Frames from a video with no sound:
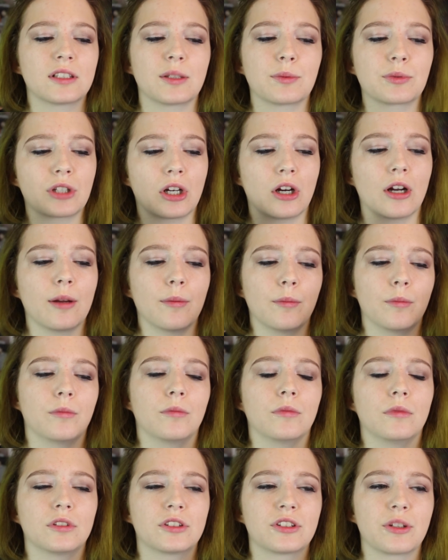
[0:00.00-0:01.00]

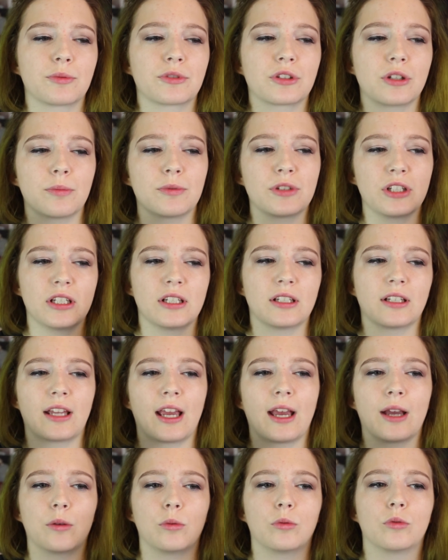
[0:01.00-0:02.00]
subscription
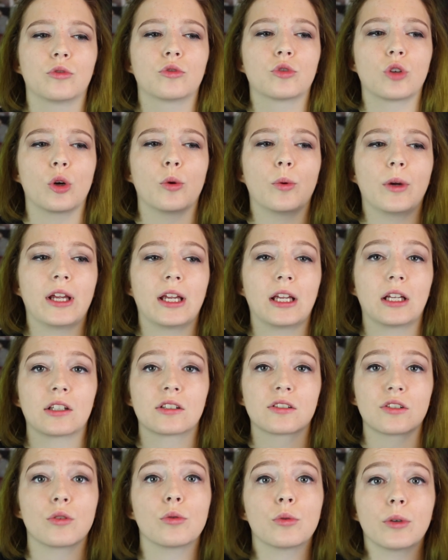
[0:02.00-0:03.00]
count growing
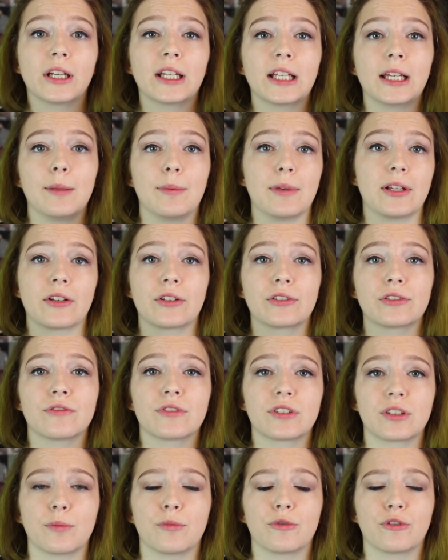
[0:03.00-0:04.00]
so quickly because
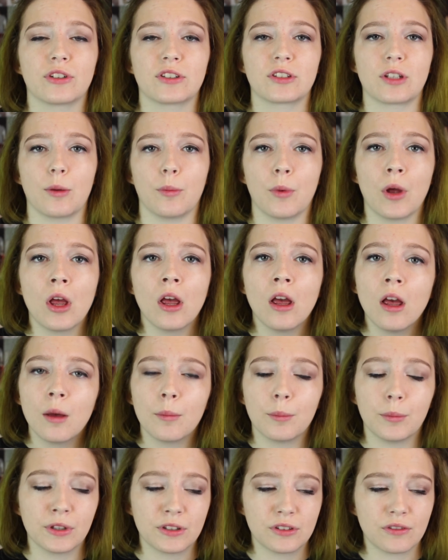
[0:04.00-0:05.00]
of sub for sub
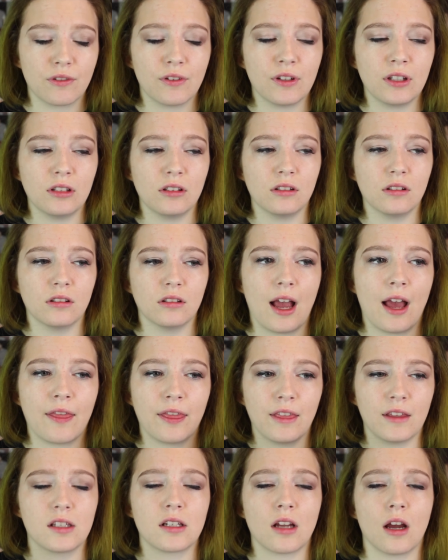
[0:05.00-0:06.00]
must feel
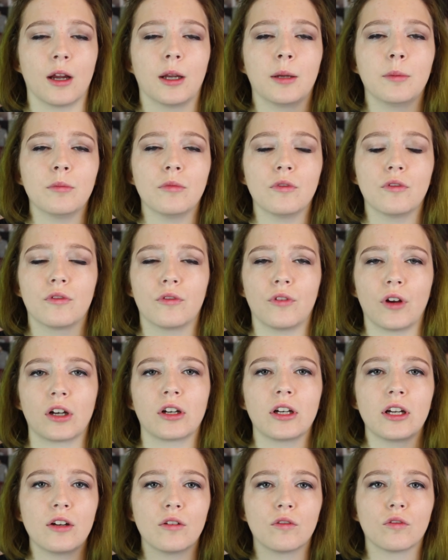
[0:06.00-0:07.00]
at the time
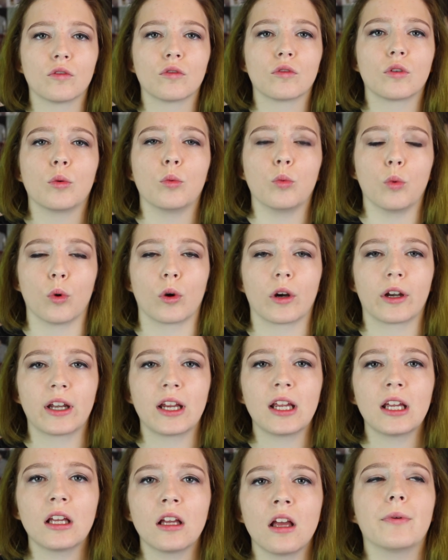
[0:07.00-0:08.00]
very
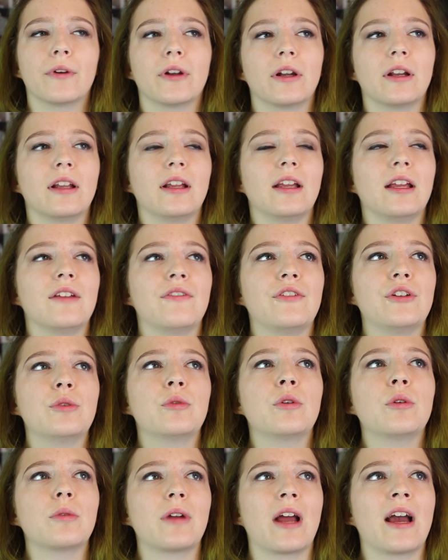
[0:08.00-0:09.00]
rewarding, but if you
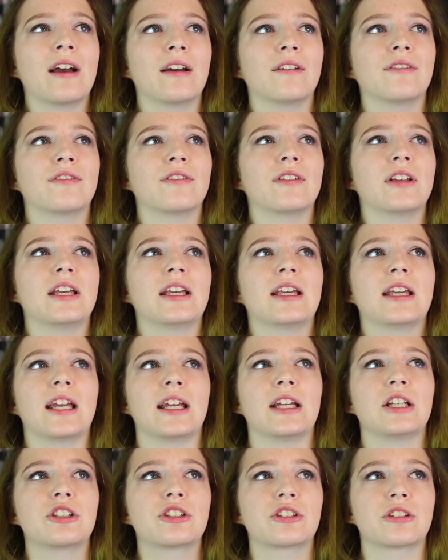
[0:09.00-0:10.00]
don't have
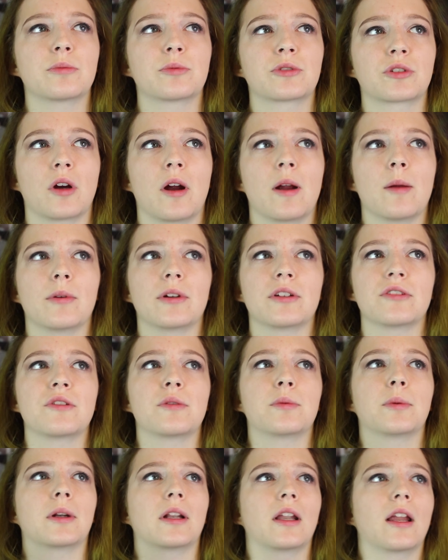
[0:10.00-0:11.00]
engaged subscribers
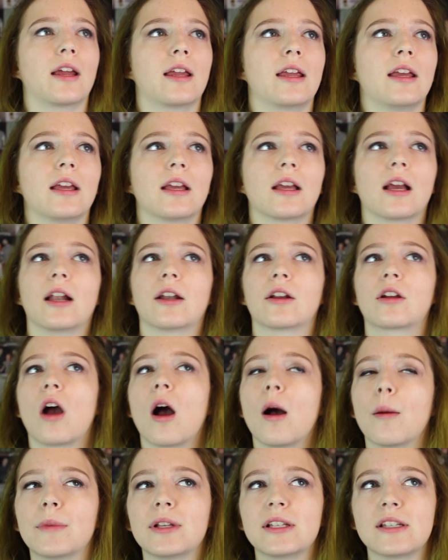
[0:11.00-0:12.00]
who are liking and
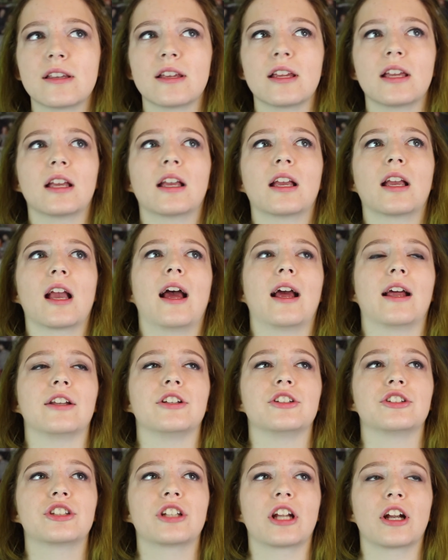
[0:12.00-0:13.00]
commenting
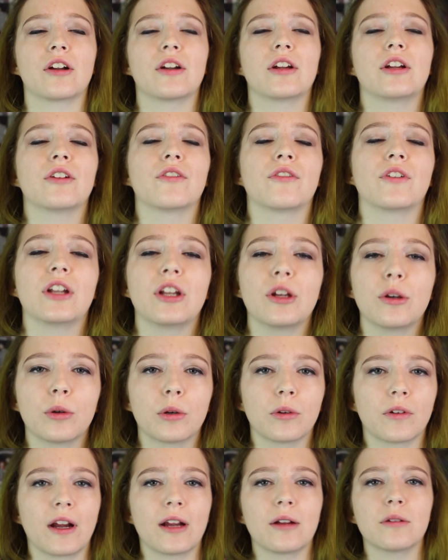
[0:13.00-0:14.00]
and sharing your video
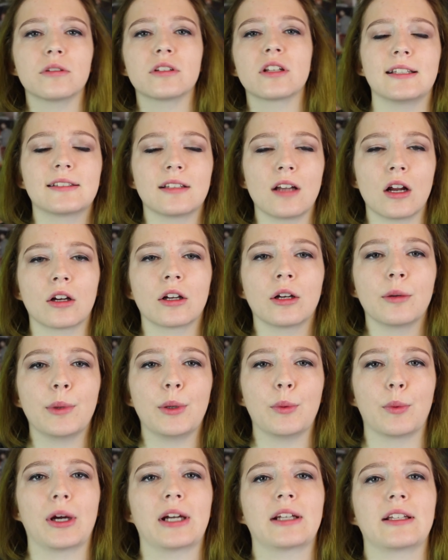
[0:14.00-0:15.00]
around, it's not going to
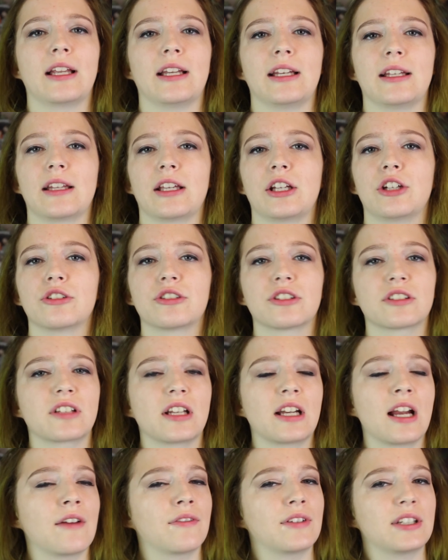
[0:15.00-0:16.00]
be worth anything. You're just
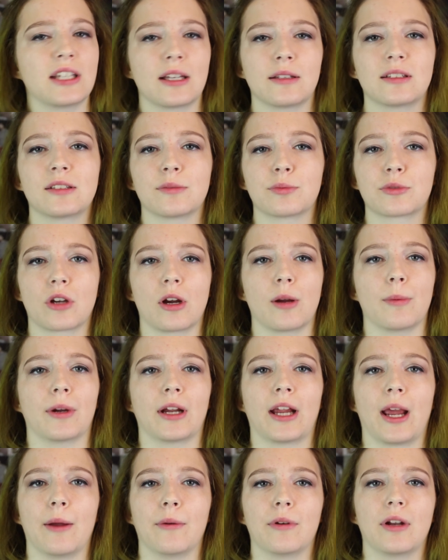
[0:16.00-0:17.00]
going to have a dead subscriber
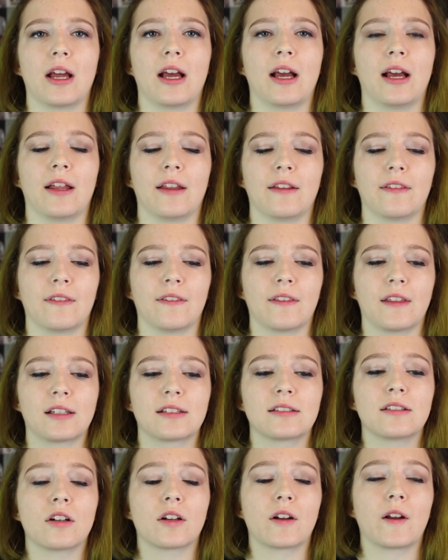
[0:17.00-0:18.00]
count, and
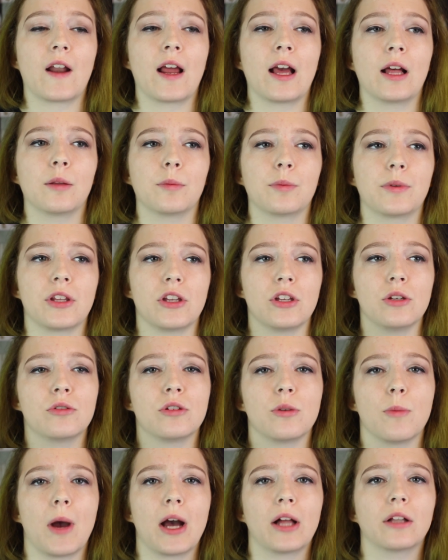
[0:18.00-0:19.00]
that's not going to help the
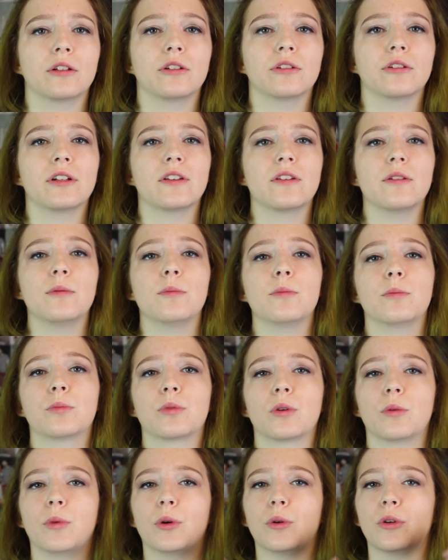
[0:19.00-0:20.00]
YouTube algorithm
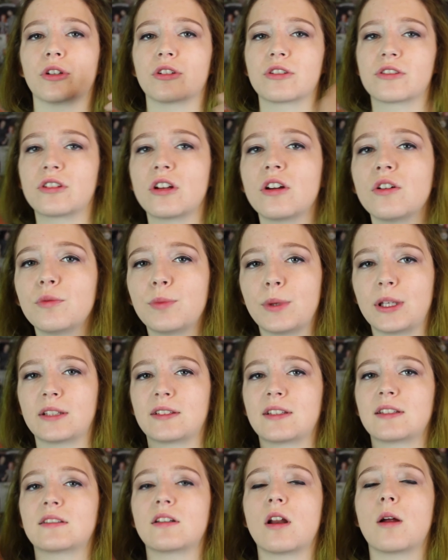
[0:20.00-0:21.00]
promote your stuff
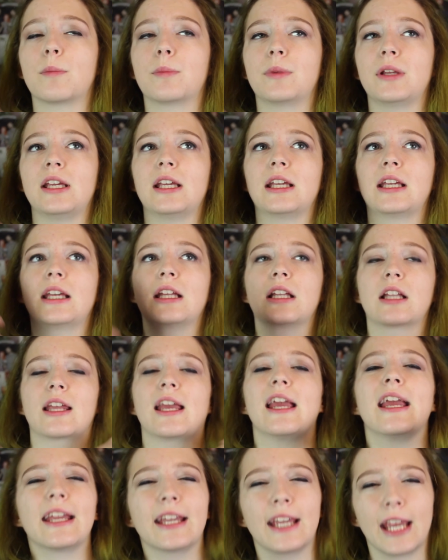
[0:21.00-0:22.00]
because it's not being
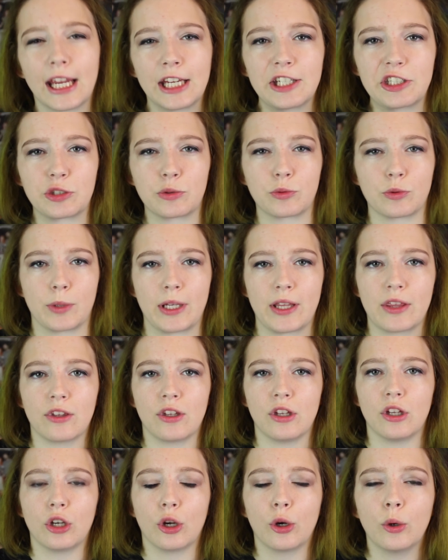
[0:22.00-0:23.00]
like engaged
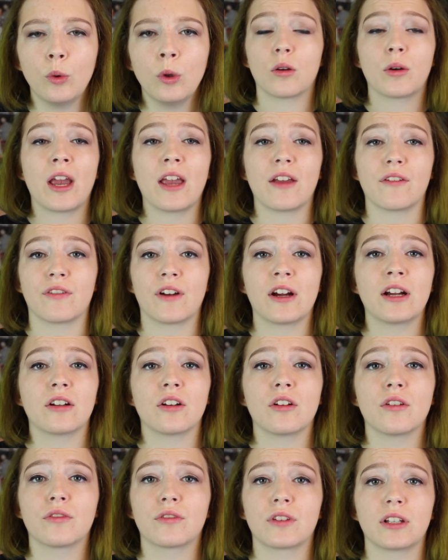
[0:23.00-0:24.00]
with, you know? Okay, fair
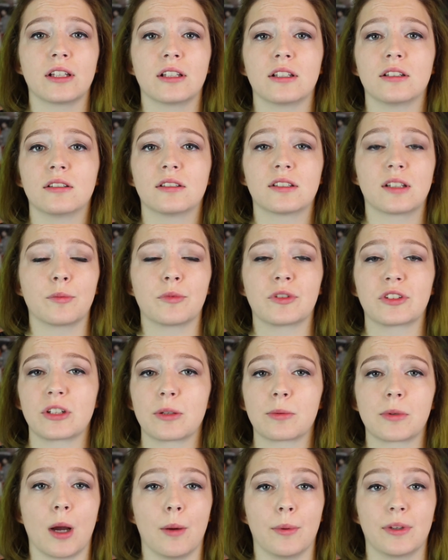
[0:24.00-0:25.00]
enough that sub for
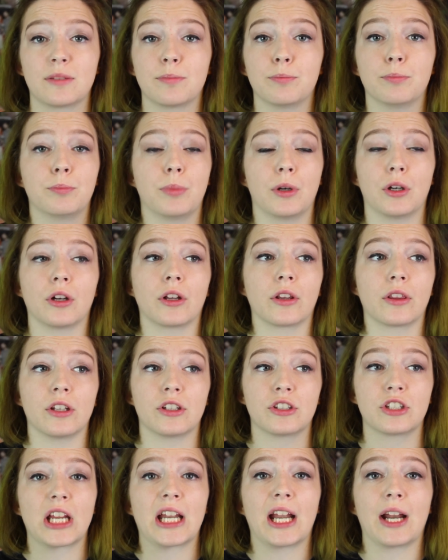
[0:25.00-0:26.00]
sub comments bug the
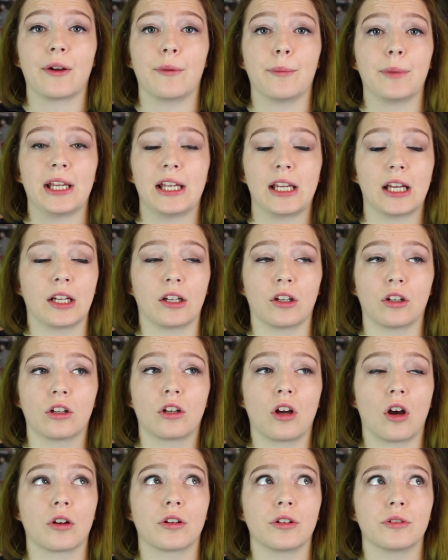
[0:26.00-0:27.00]
shit out of me and
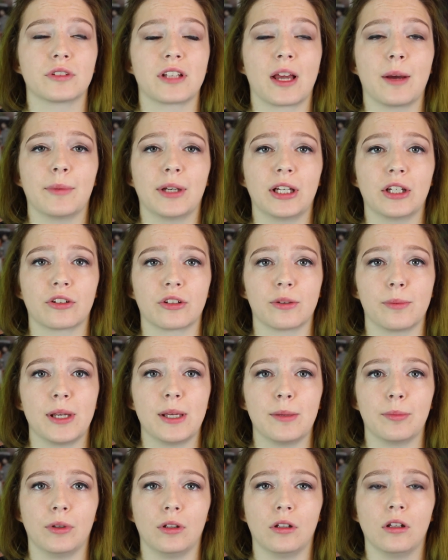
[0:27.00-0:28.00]
God knows how many other
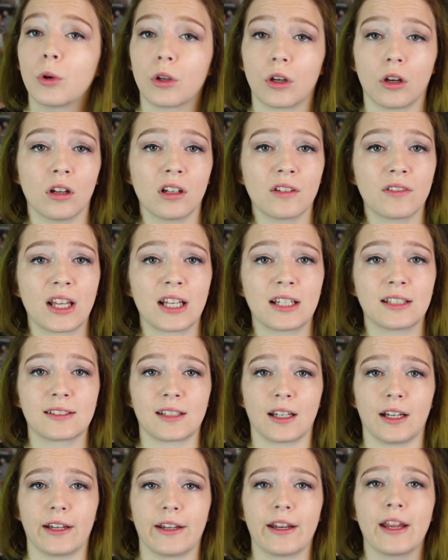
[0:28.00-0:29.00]
people. Put all of that
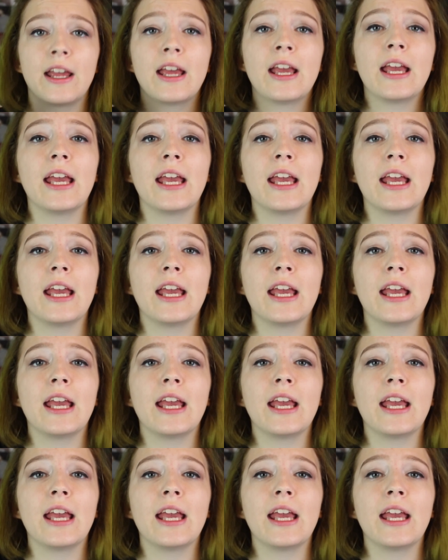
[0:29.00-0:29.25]
aside.